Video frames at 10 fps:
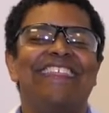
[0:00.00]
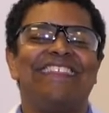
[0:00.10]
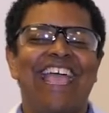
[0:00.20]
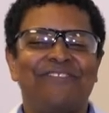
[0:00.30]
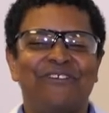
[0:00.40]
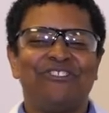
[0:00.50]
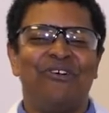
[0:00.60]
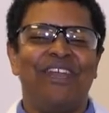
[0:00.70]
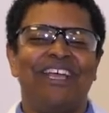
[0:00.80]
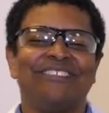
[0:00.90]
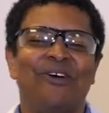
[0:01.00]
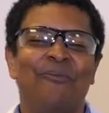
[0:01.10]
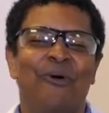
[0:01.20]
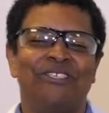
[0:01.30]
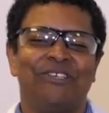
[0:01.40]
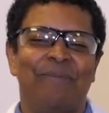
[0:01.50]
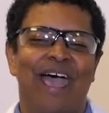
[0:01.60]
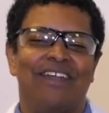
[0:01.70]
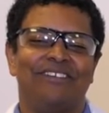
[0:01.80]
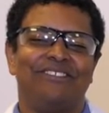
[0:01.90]
Thanks for joining us on Moisture
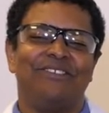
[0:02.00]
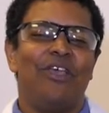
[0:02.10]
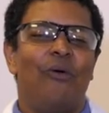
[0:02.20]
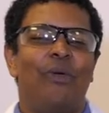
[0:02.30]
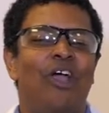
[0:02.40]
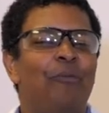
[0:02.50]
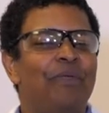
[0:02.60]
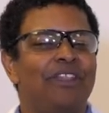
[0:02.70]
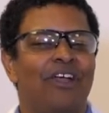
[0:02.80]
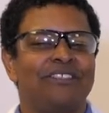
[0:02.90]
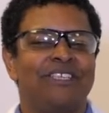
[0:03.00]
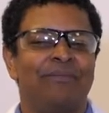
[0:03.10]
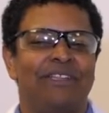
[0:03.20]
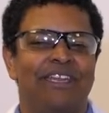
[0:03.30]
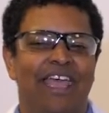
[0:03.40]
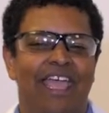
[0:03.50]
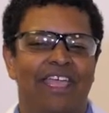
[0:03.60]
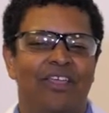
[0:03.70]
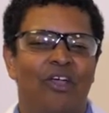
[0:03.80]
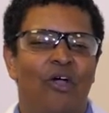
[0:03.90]
Matters. We hope you learned something
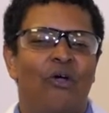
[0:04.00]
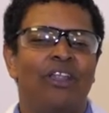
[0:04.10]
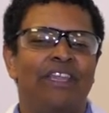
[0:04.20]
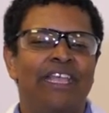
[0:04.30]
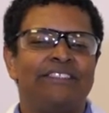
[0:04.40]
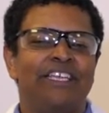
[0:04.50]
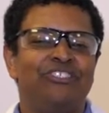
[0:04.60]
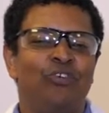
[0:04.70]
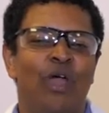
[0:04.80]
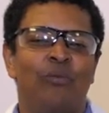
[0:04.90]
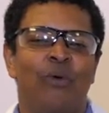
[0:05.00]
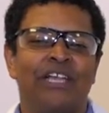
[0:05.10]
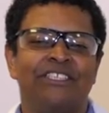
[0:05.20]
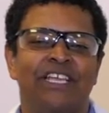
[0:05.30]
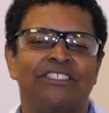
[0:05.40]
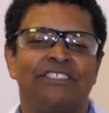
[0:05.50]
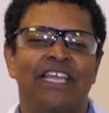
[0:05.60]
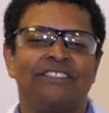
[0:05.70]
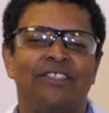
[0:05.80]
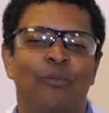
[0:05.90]
today, or at least enjoyed watching us
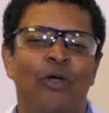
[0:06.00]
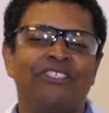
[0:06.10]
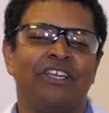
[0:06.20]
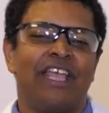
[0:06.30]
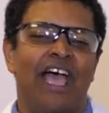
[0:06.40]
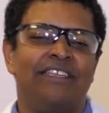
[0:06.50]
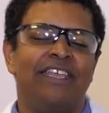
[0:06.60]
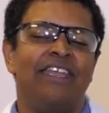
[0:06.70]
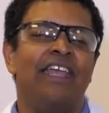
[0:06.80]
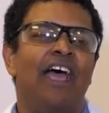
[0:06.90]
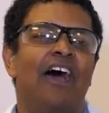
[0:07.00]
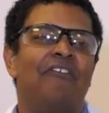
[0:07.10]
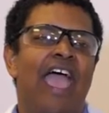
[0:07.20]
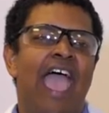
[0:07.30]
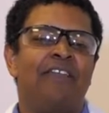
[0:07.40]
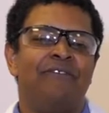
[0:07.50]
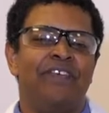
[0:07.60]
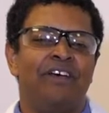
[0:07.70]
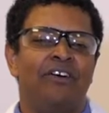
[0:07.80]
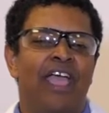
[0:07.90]
test the moisture content of
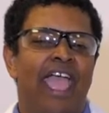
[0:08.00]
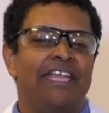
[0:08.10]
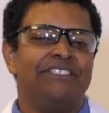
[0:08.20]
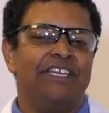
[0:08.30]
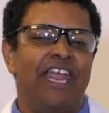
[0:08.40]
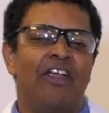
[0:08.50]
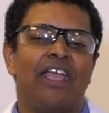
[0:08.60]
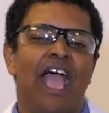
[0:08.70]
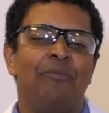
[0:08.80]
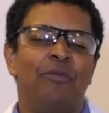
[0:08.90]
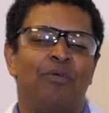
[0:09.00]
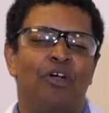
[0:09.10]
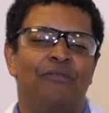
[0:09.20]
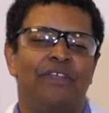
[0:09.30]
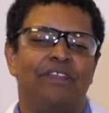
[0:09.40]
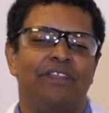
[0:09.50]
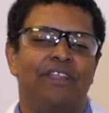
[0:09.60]
Advil and generic ibuprofen.